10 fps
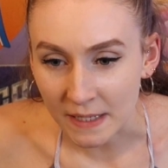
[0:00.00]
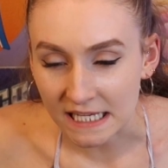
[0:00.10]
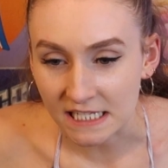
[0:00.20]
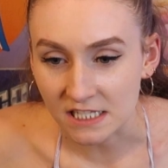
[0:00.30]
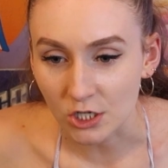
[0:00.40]
my
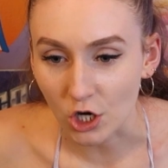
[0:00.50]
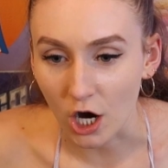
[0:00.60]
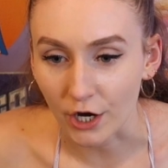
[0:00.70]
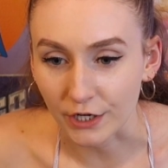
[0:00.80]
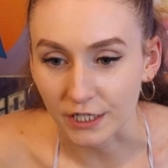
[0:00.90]
keys in the
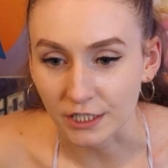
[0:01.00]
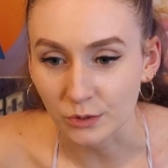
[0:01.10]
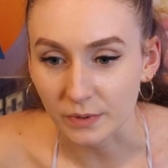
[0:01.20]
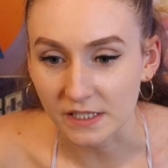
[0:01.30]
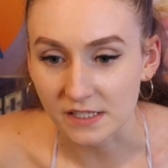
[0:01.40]
car. Can
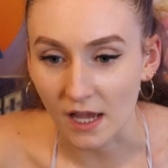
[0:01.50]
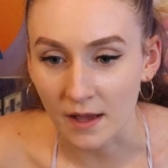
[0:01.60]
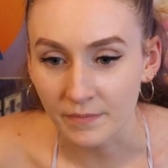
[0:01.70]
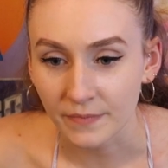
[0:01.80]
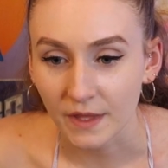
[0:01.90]
you please
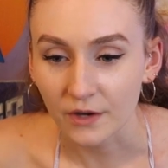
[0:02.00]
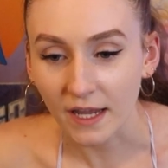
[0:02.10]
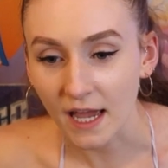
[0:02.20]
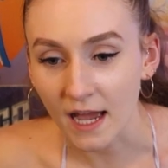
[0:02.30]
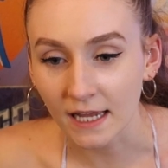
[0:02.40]
come?
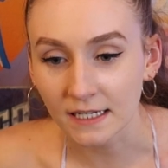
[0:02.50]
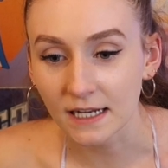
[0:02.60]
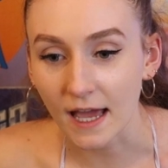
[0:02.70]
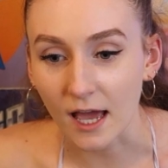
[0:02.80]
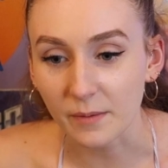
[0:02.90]
Okay,
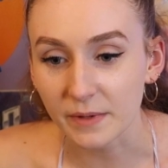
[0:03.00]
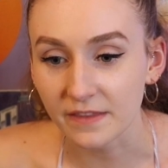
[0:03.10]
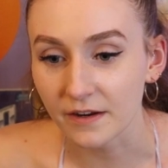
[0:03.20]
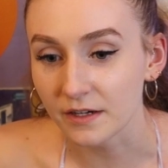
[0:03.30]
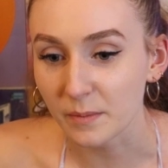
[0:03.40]
hon. I'll
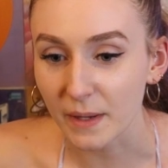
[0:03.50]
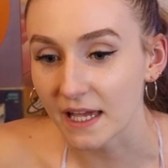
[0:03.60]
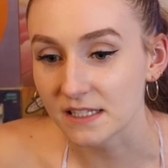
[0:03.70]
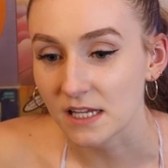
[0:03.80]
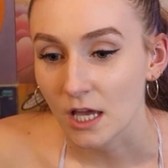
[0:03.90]
be there in a
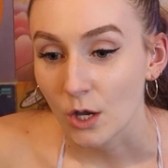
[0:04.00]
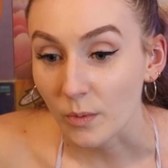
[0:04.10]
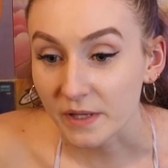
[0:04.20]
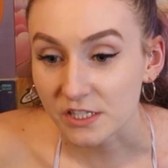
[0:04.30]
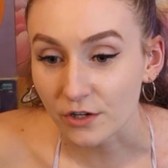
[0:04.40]
bit.
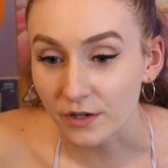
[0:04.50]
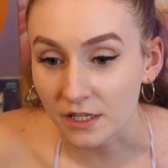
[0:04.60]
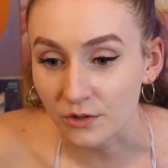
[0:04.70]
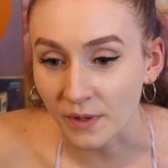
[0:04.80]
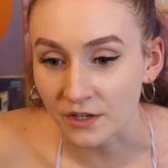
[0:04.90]
Well, please
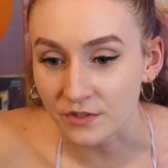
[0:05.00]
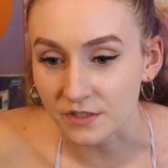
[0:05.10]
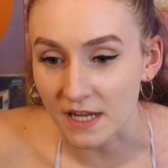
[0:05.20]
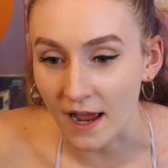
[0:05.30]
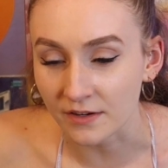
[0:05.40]
hurry. The windows
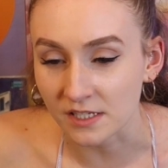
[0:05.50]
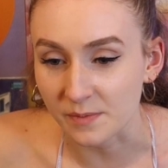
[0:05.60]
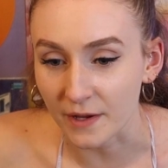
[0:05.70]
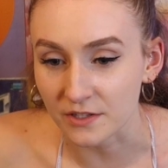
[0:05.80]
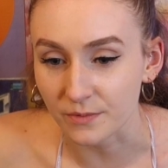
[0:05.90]
are down and
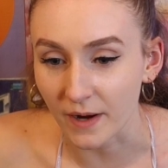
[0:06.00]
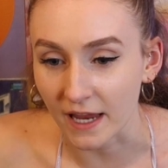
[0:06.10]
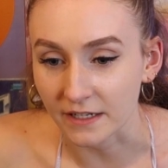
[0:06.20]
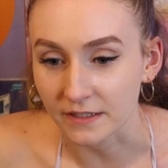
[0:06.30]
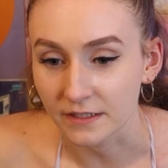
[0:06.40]
it's about to
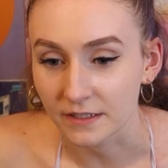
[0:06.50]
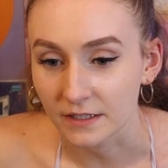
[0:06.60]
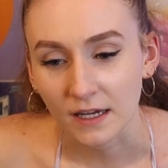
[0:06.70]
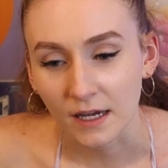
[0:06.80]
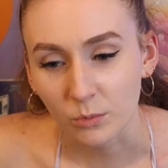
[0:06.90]
rain.
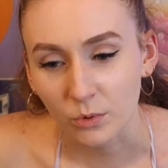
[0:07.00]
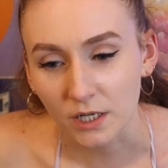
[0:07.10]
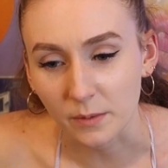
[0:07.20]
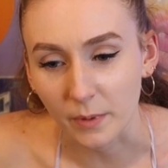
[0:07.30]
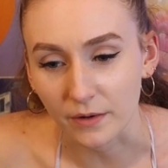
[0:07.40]
I'm
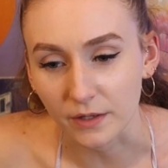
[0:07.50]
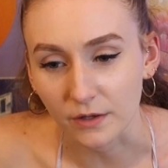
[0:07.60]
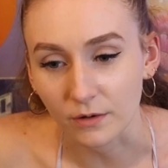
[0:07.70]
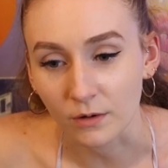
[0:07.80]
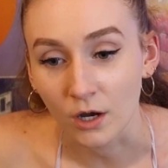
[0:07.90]
worried about you.